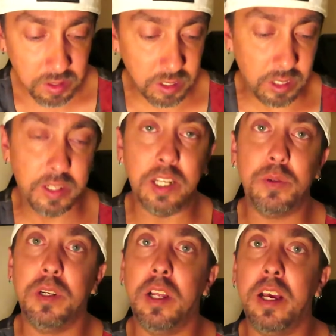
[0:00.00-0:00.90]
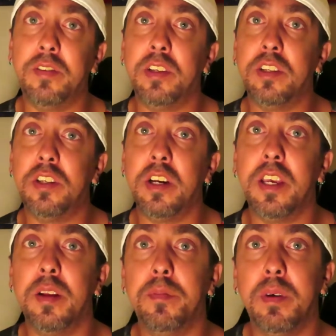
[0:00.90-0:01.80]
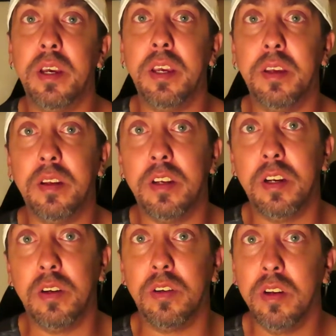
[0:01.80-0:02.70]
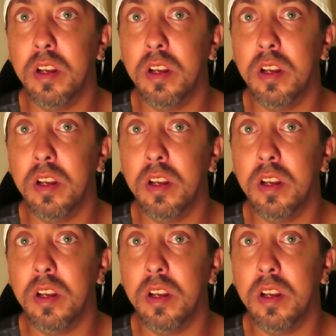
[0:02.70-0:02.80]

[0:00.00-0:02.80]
You know, that's when I'll have to start getting my you know,